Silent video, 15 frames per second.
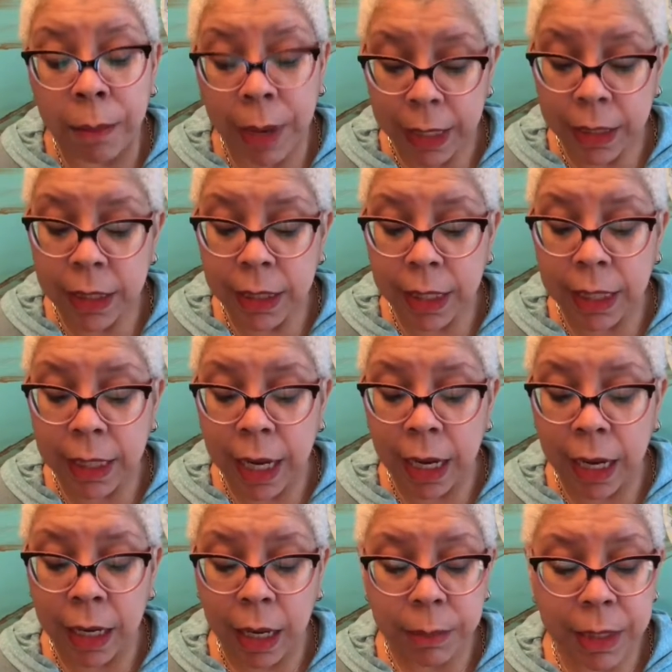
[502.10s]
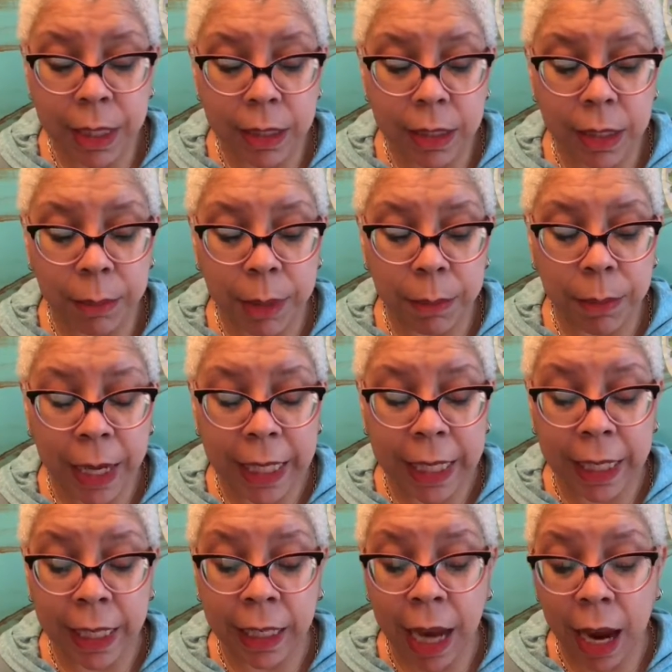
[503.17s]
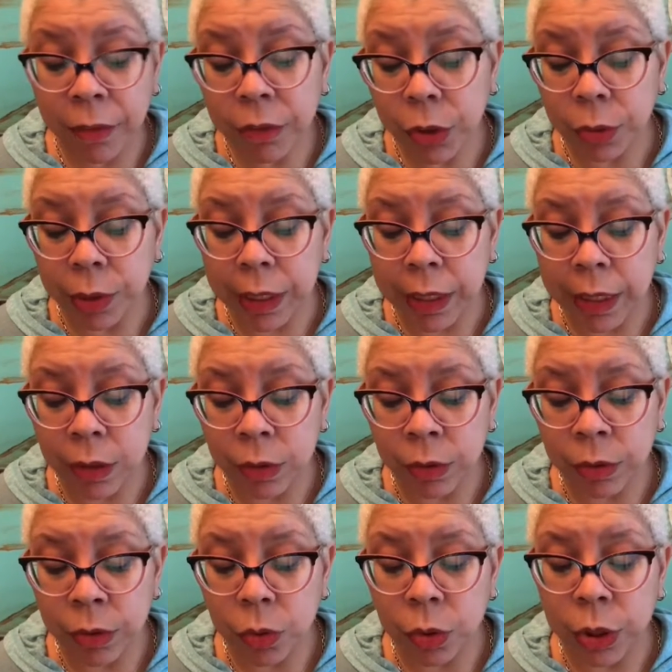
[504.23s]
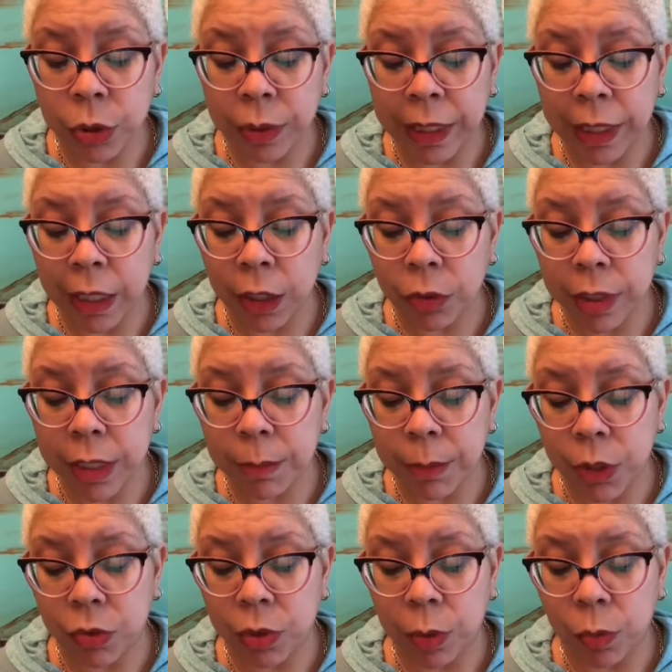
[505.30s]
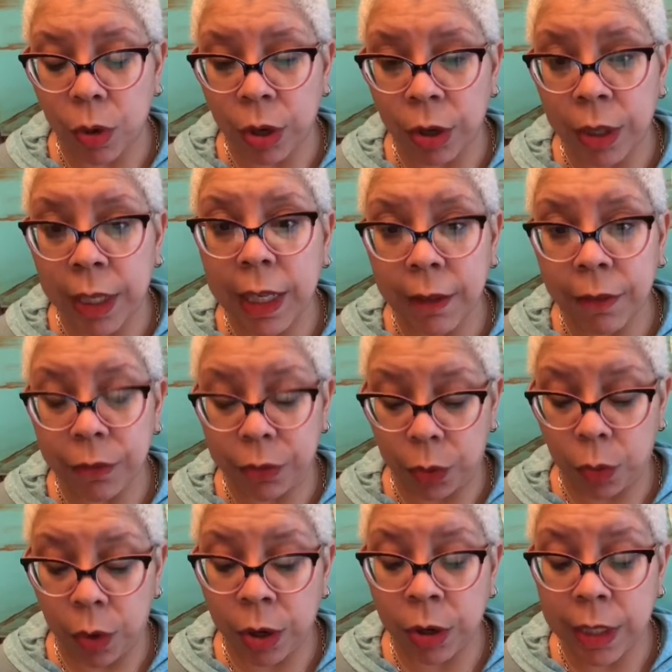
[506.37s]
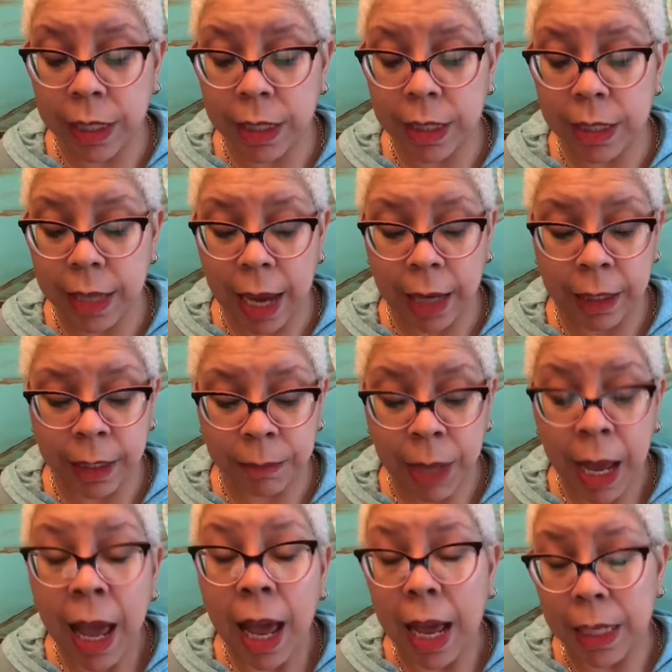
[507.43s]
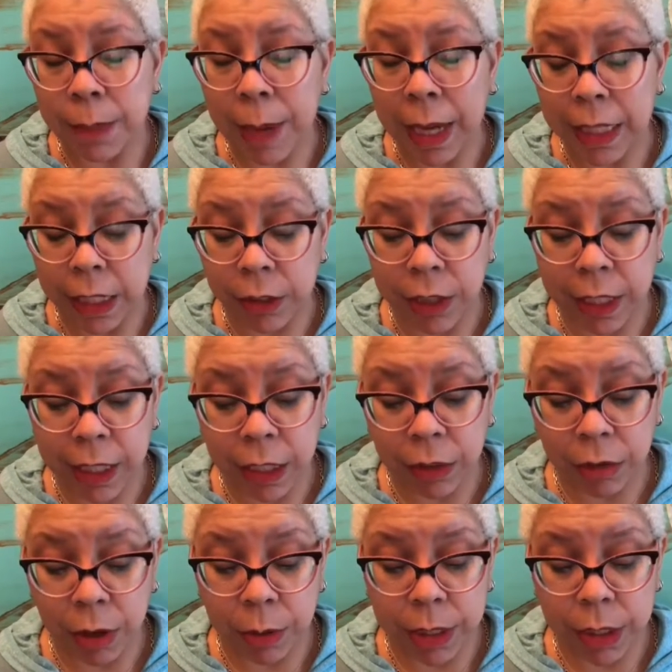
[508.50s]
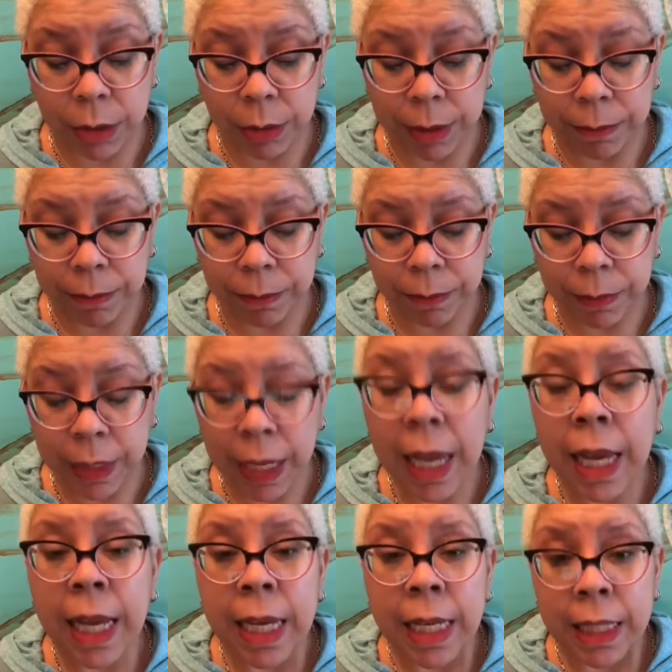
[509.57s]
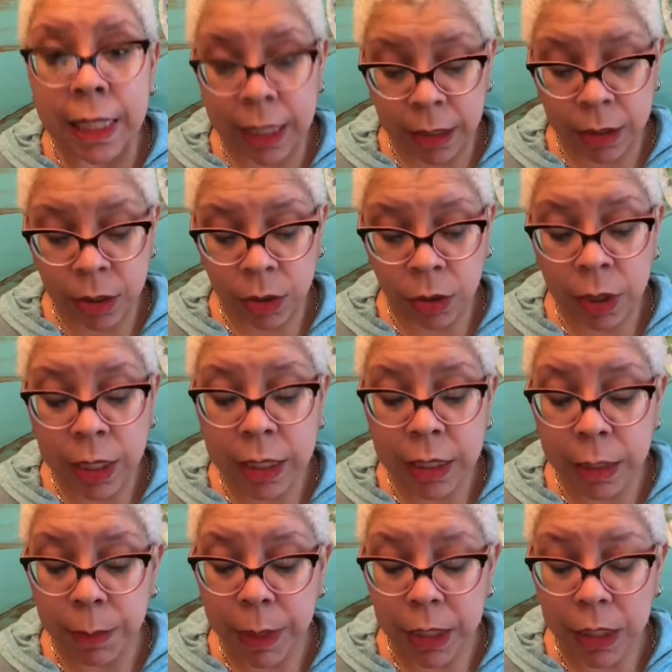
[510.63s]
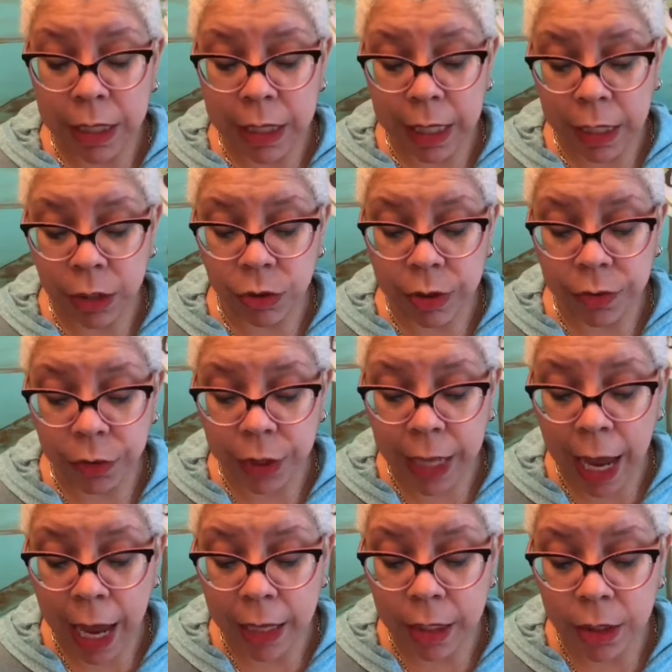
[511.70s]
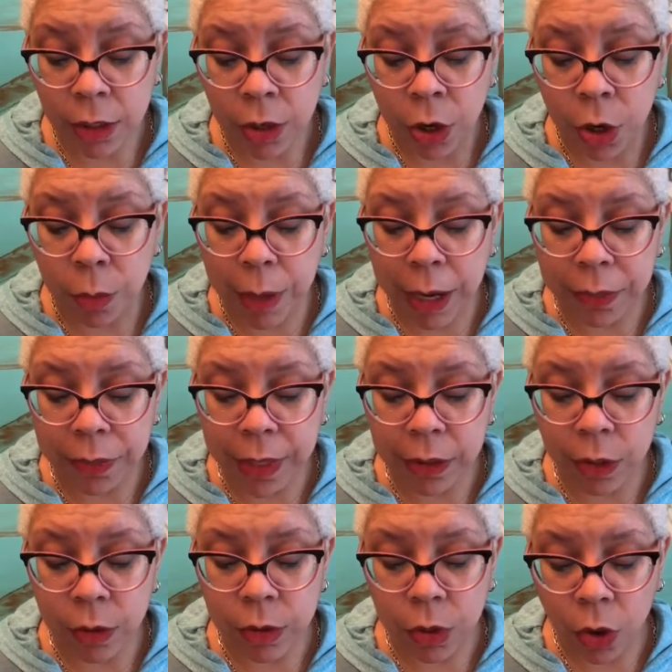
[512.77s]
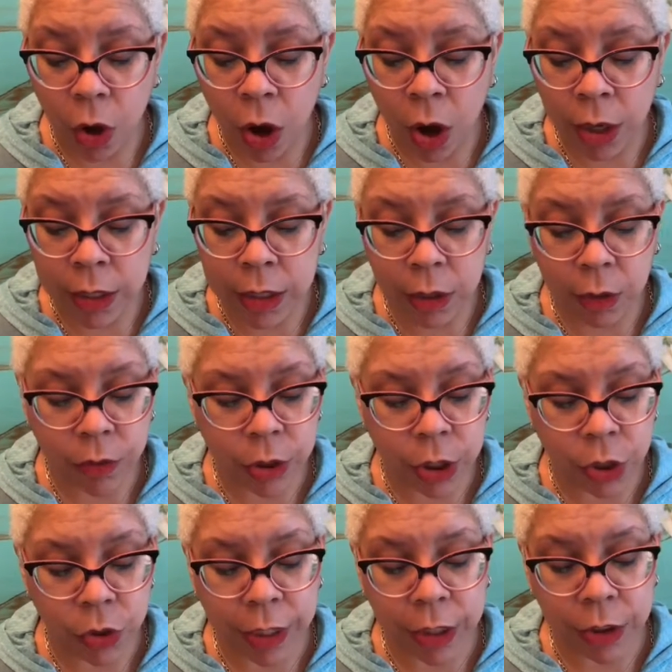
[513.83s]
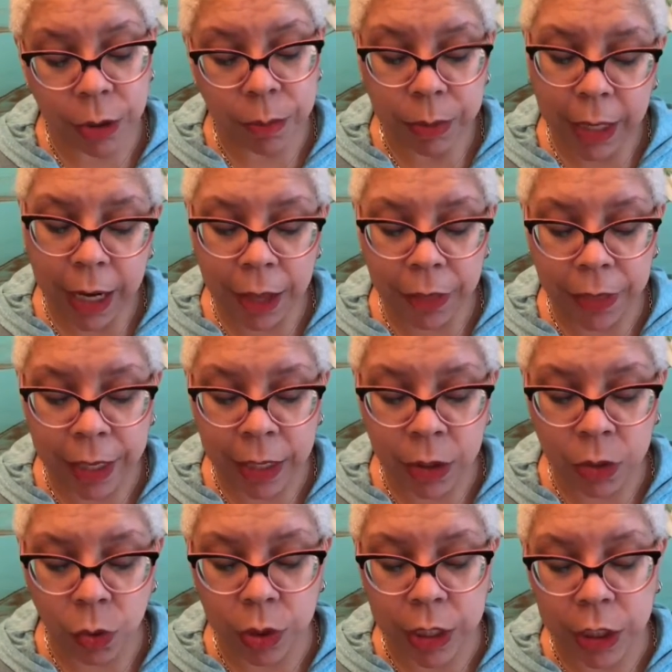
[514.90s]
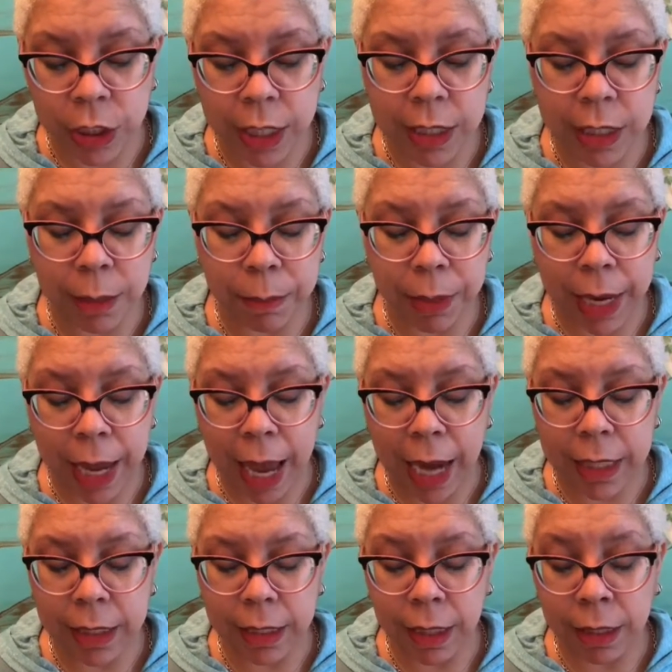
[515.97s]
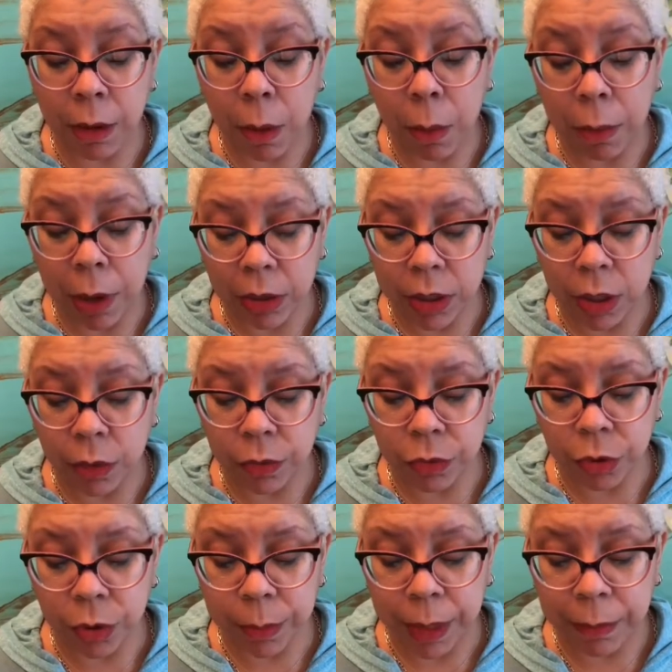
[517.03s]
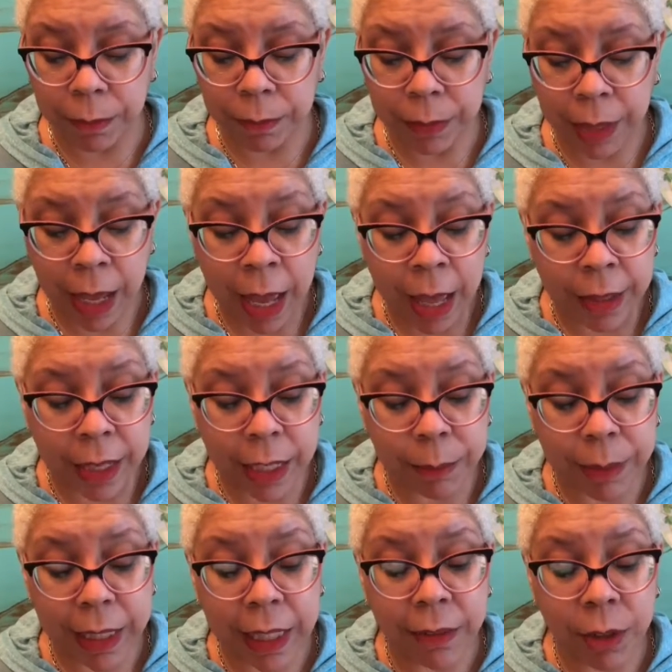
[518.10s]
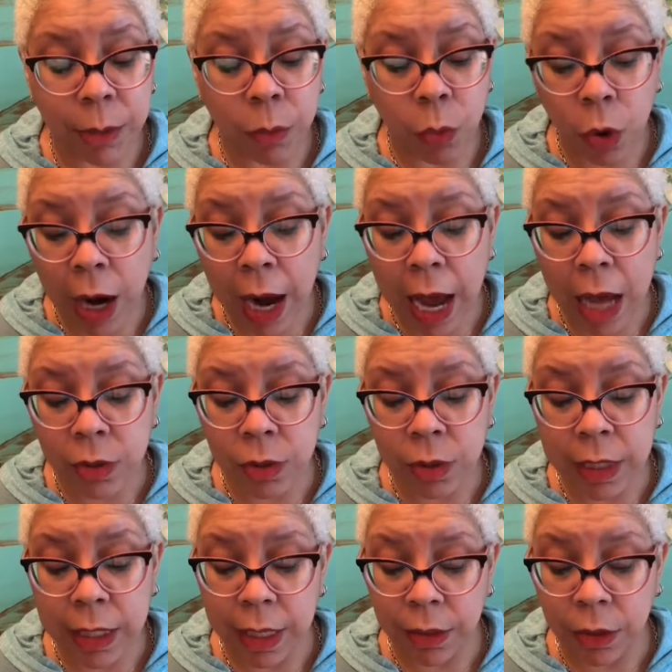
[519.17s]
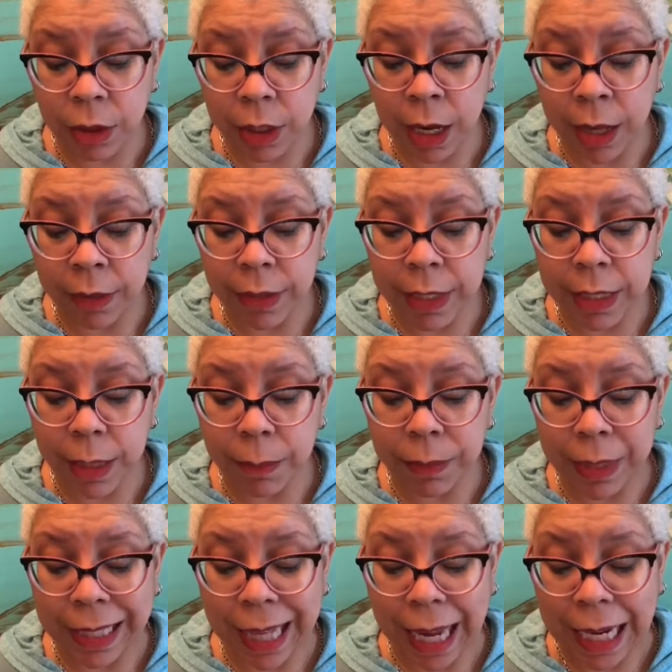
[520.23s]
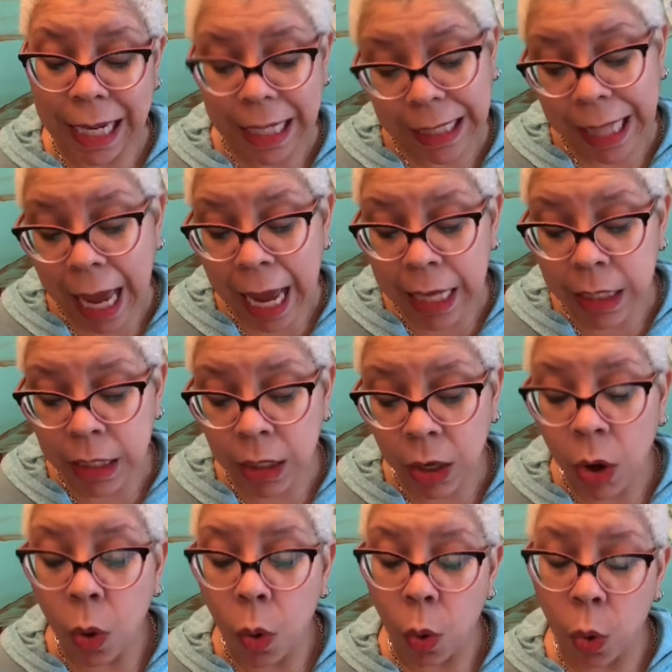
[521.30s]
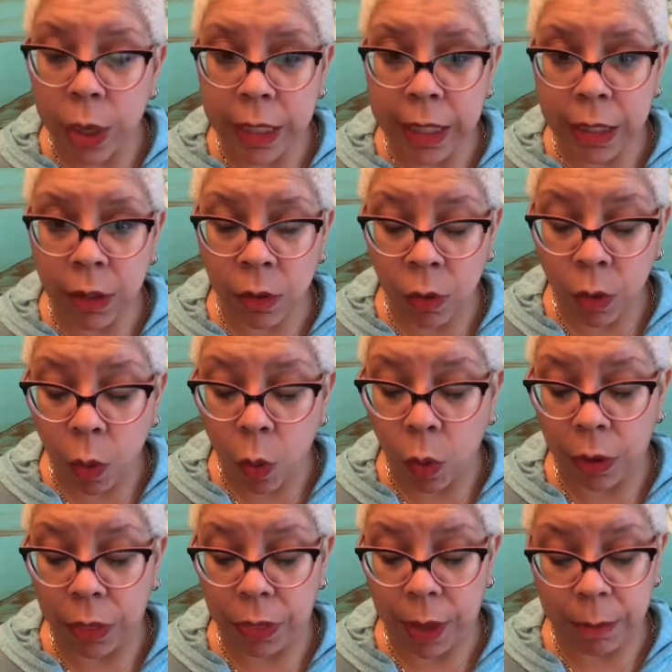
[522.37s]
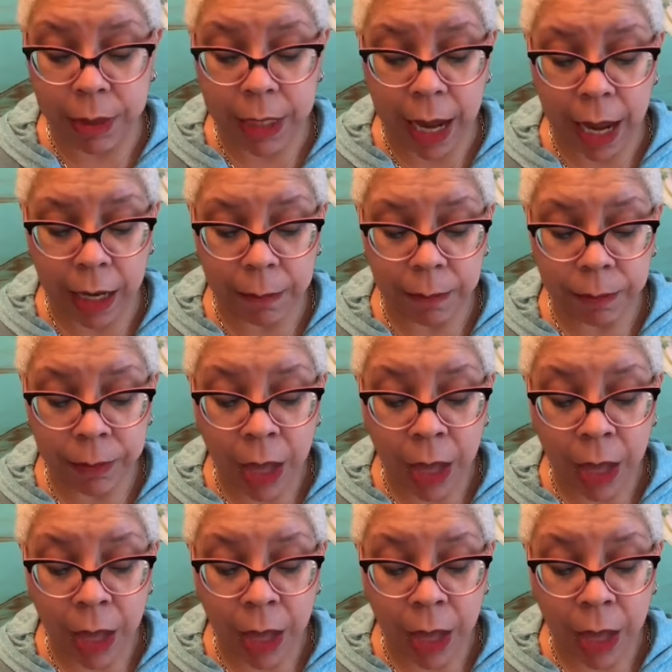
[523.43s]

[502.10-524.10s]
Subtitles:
Pets can get an upset stomach by eating evergreen needles or drinking Christmas tree water if your water is stagnant, as bacteria can grow into it. Tinsel is especially dangerous for cats, who might think those long silver strings are playthings or ingest them by accident while self-grooming. They can be even more hazardous in their gut than something like glass or a needle or thumbtack.